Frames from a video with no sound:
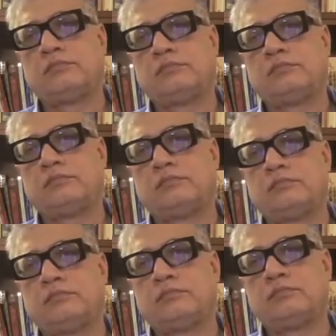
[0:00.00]

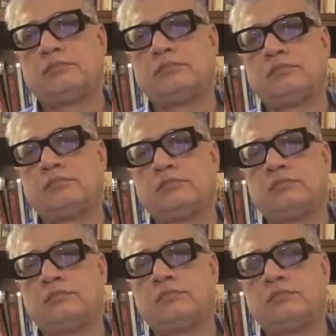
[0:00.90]

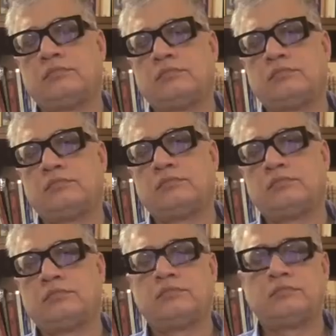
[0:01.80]

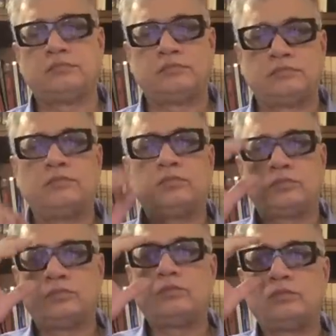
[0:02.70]

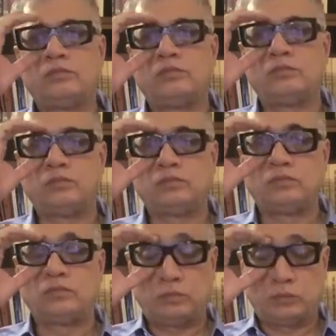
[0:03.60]

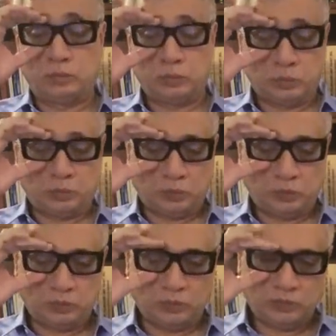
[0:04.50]

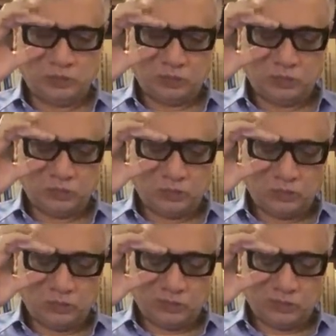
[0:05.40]
[no speech]